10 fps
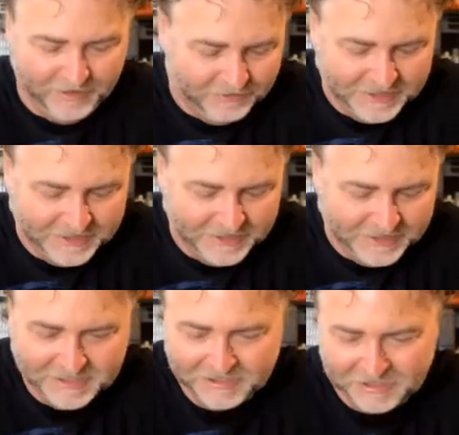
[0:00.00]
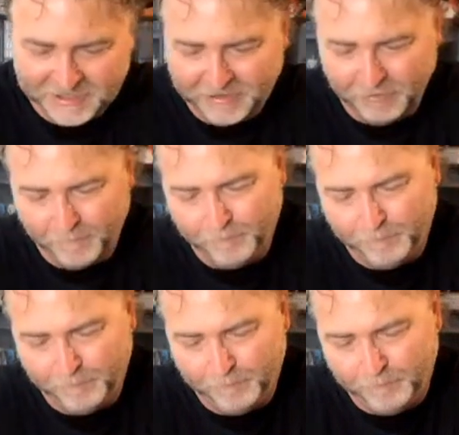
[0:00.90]
These things just tend to want
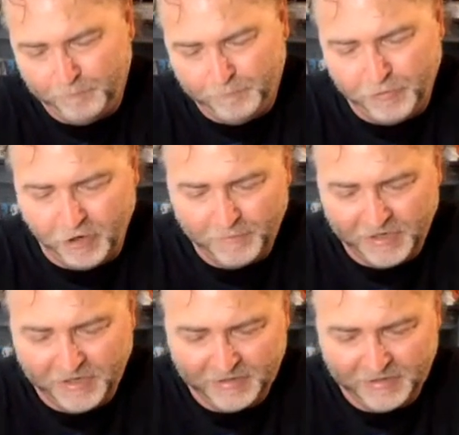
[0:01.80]
to pop in and...